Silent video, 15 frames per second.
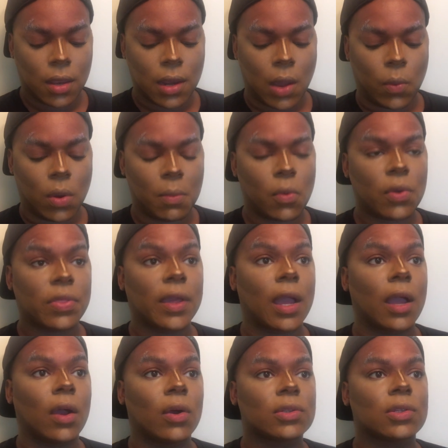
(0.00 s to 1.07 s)
Now, one more
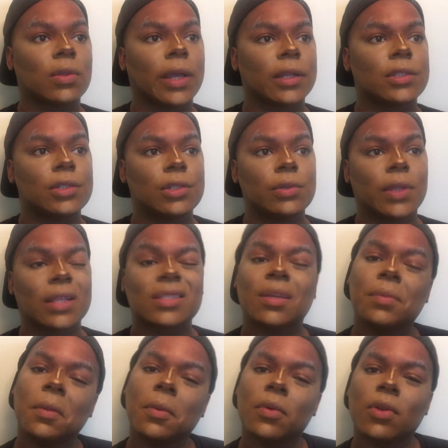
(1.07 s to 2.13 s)
thing I also like to do that
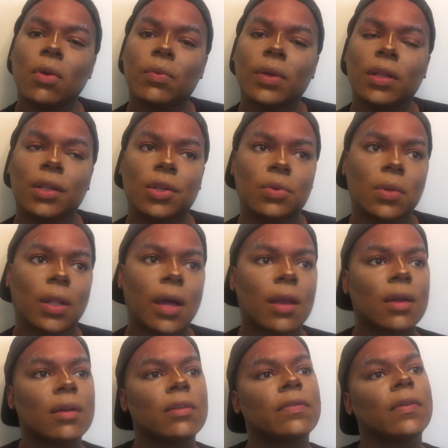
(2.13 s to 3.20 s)
some people don't really do a
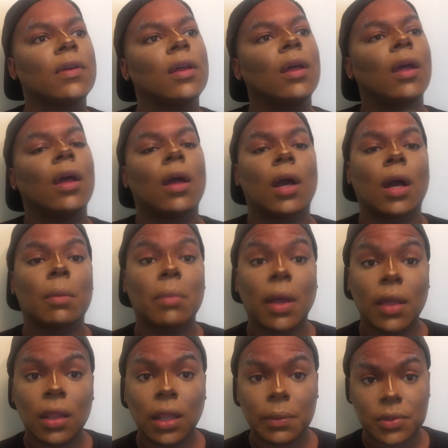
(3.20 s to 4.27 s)
lot of.
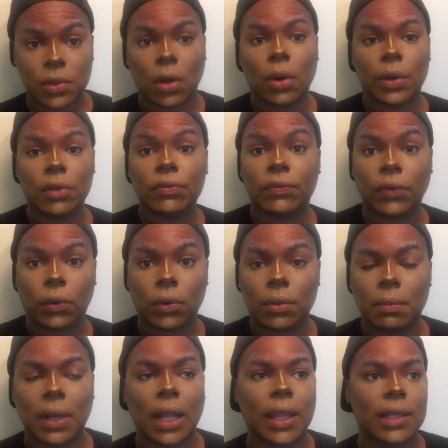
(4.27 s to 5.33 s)
My lips are already
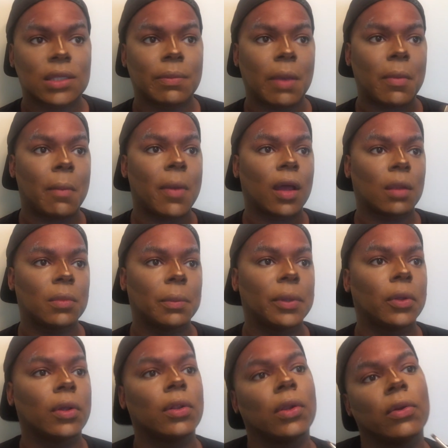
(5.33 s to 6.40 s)
full, but I like to make my bottom lip
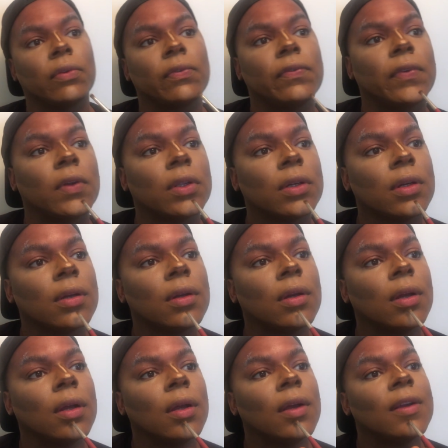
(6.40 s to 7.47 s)
look a little fuller.
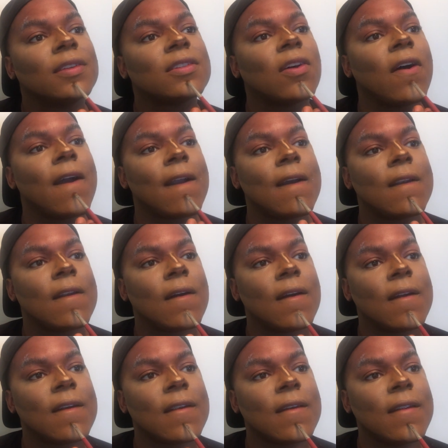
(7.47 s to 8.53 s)
So I got
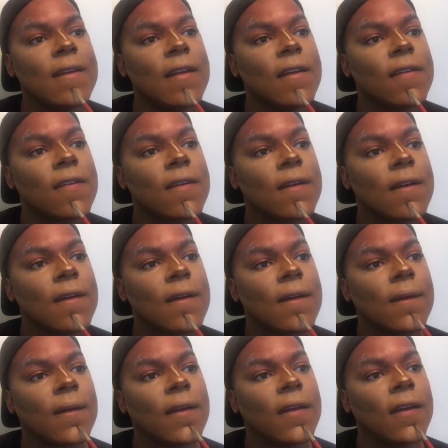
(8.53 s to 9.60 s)
underneath,
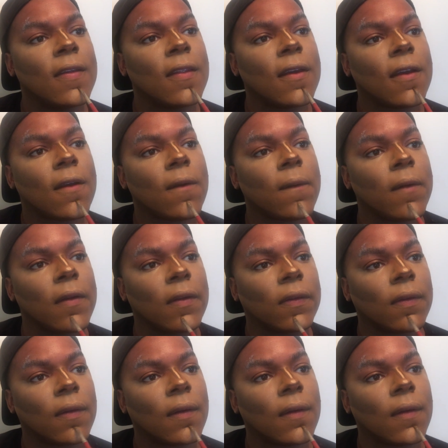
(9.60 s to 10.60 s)
right in that crease,